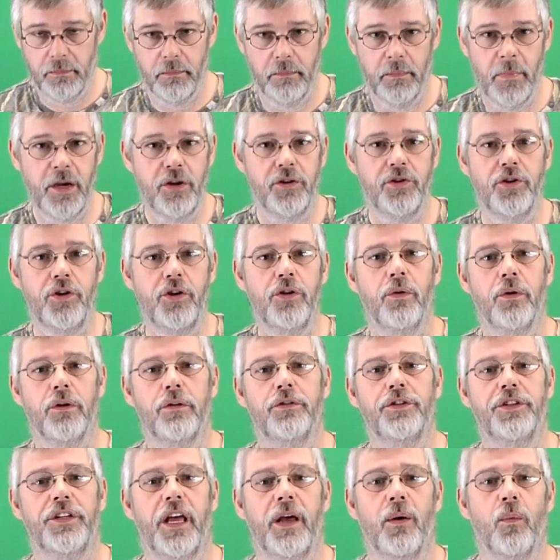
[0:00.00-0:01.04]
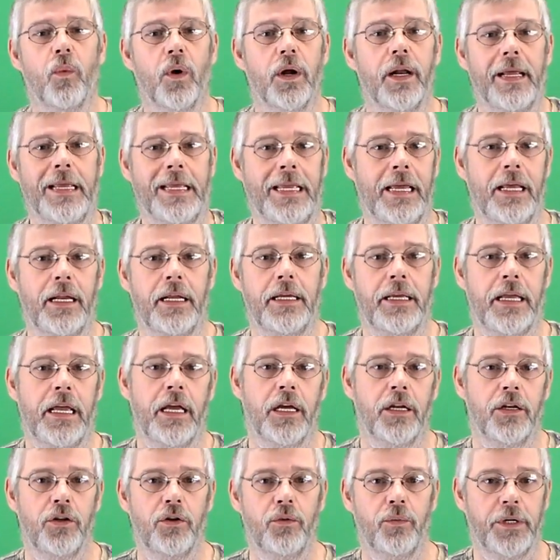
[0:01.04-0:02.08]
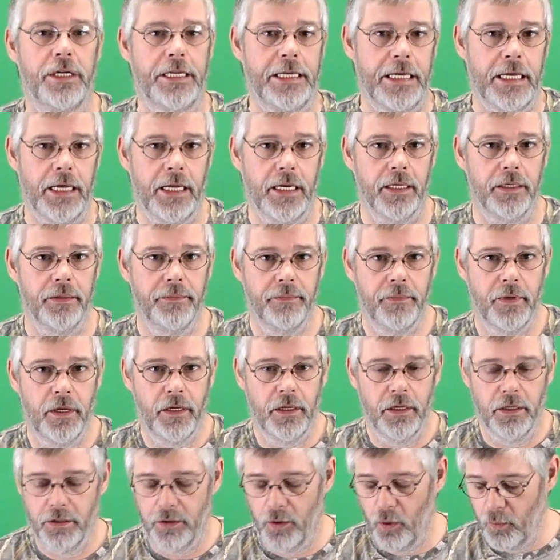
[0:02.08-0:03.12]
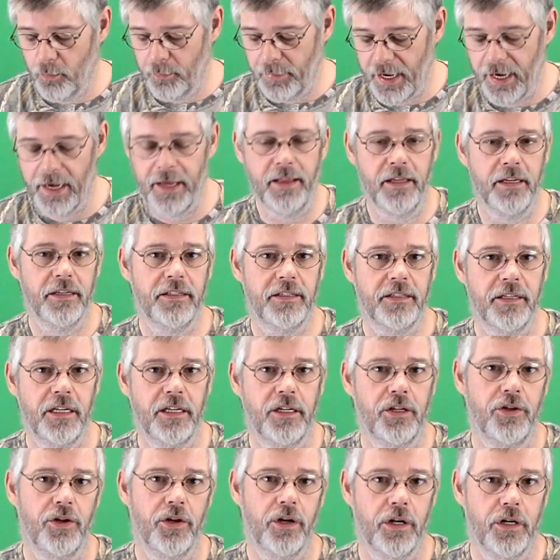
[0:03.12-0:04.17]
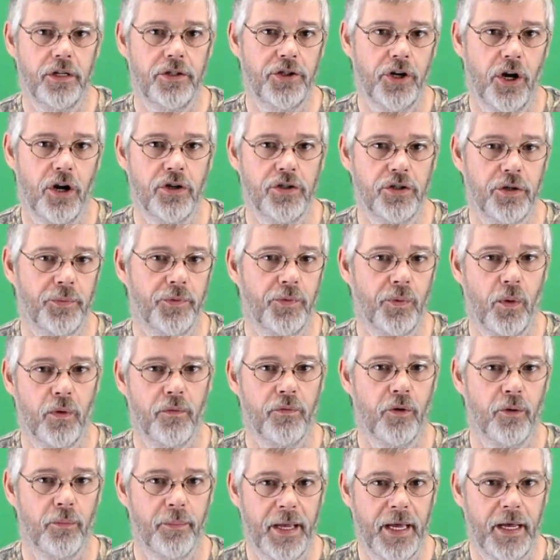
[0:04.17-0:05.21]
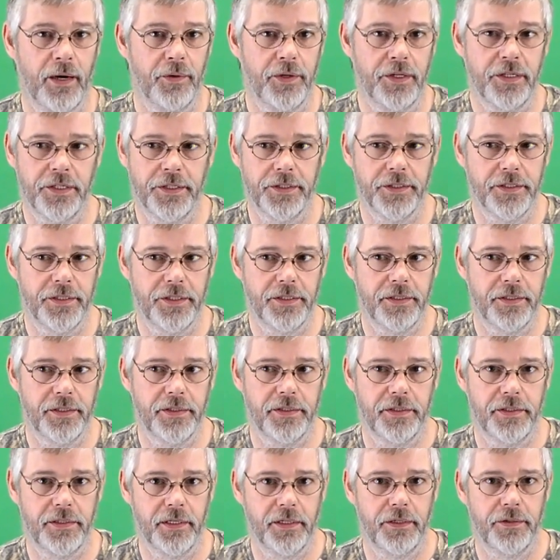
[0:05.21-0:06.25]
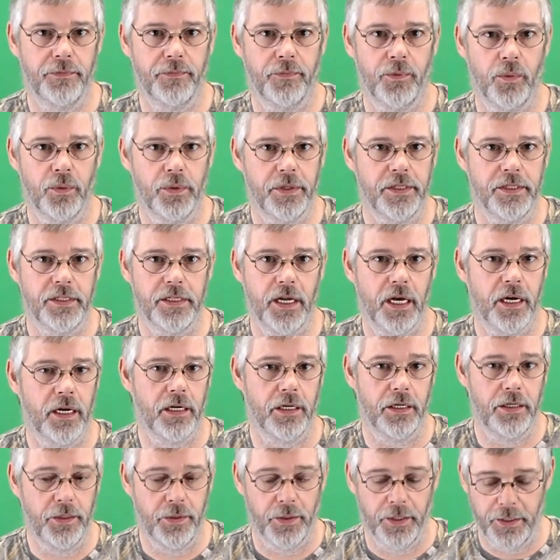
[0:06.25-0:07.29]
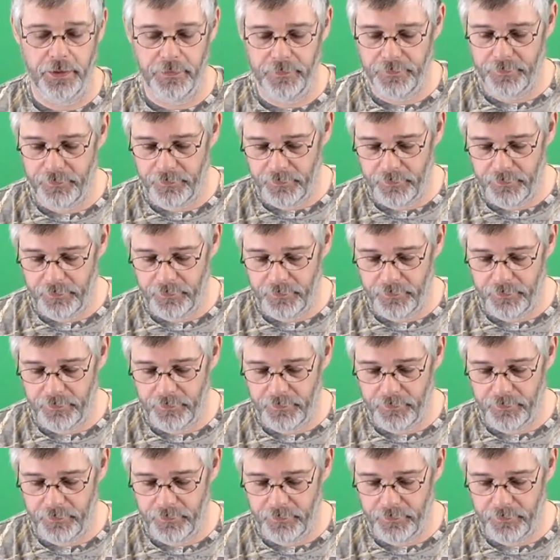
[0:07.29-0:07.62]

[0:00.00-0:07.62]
make sure you understand what it can and can't do when you get it. Don't buy this thinking you're going to charge up 12 volt batteries, because this is 6 volt. It's not going to do it.